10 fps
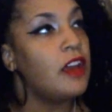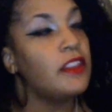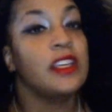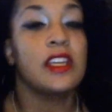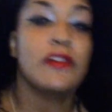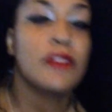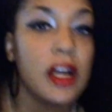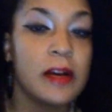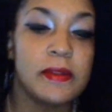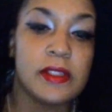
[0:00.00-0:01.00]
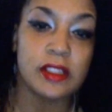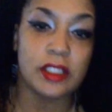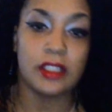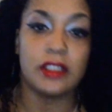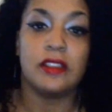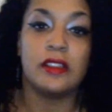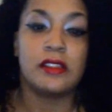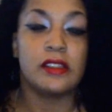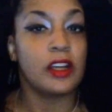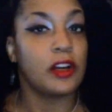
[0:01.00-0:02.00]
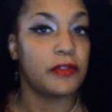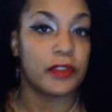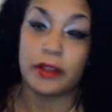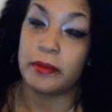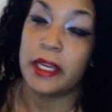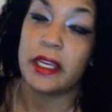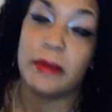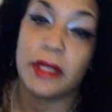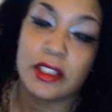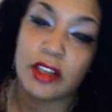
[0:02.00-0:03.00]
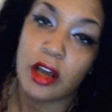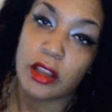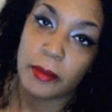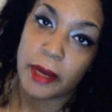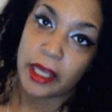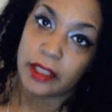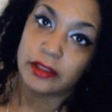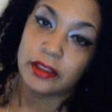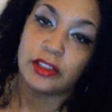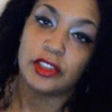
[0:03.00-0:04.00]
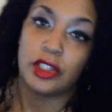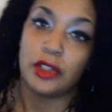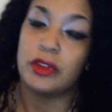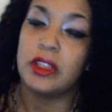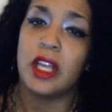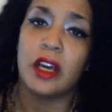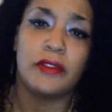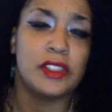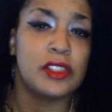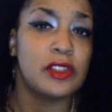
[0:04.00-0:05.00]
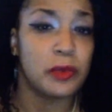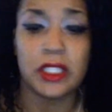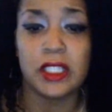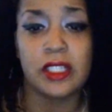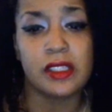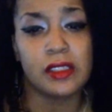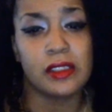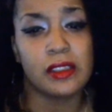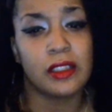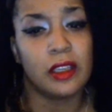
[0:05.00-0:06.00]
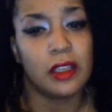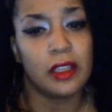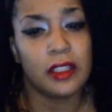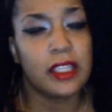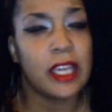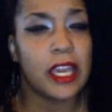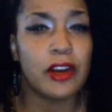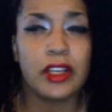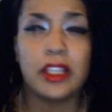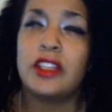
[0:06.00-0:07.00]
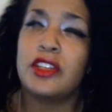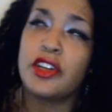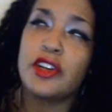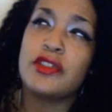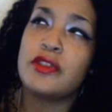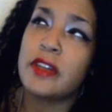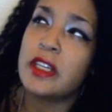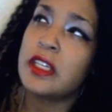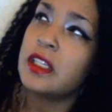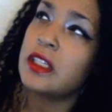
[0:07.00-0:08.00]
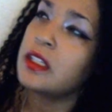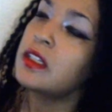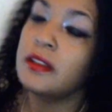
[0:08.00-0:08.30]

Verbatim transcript: The King of Cups is a comforting man. He's all about, you know, love and sweetness and caring and nurturing